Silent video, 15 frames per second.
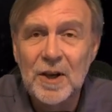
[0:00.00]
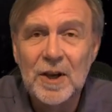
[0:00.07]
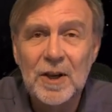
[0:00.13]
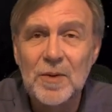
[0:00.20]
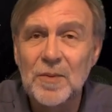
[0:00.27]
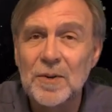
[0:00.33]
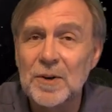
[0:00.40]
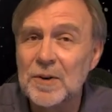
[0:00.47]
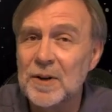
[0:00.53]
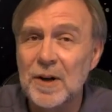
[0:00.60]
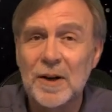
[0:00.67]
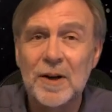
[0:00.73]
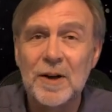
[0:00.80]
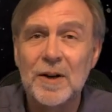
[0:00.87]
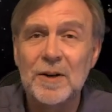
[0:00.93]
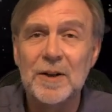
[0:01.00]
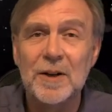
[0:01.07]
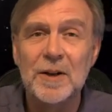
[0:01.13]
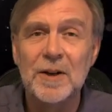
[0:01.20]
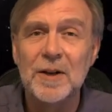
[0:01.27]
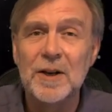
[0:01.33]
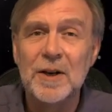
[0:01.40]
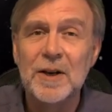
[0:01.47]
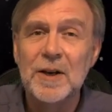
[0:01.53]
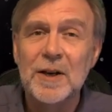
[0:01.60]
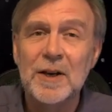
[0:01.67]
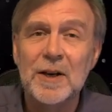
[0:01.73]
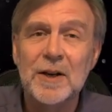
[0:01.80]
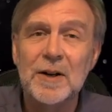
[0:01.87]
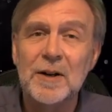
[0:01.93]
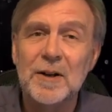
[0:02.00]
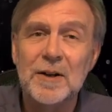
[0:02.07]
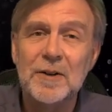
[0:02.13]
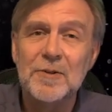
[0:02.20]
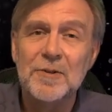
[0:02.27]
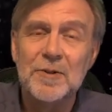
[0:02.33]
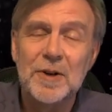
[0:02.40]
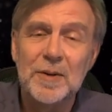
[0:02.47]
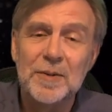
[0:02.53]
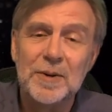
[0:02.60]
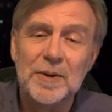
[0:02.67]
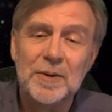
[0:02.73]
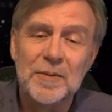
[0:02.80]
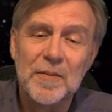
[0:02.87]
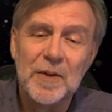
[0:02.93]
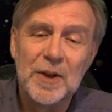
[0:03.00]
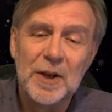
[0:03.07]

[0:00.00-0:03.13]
He worked hard and he had a lot of trouble,